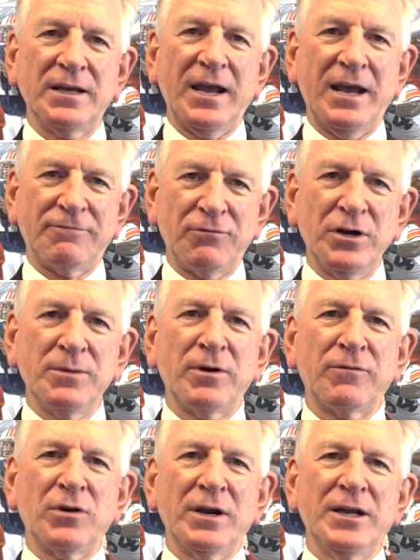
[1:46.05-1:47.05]
and freedom
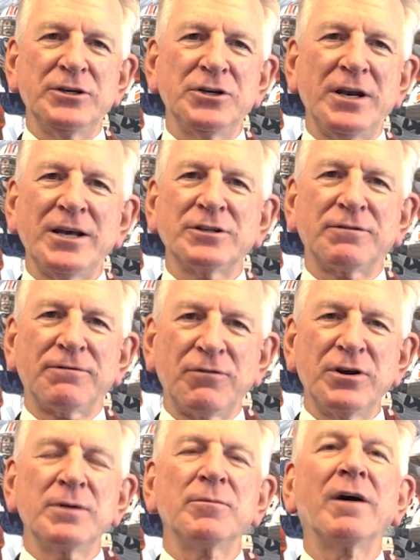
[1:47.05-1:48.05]
of religion as
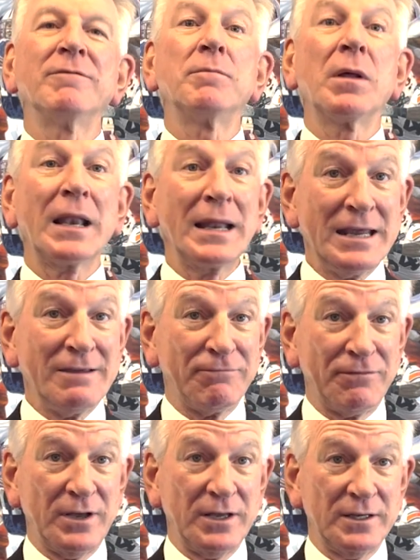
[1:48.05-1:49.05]
freedom of belief.